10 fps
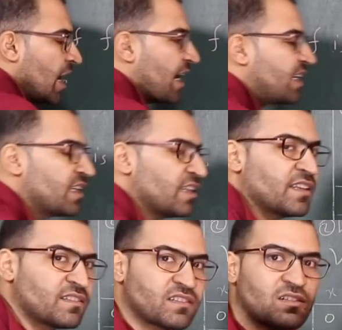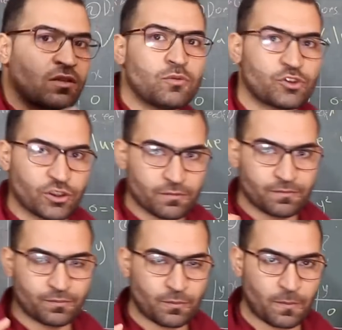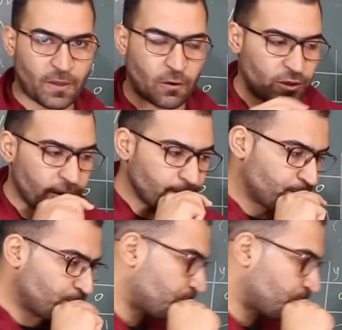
I can get a solution. Okay?